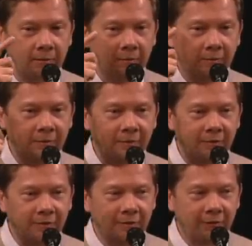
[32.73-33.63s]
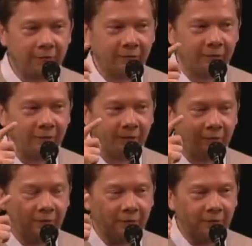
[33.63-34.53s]

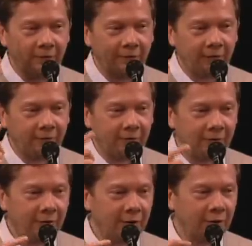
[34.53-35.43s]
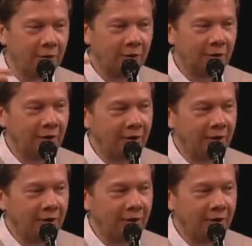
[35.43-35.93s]
No one is speaking in this clip.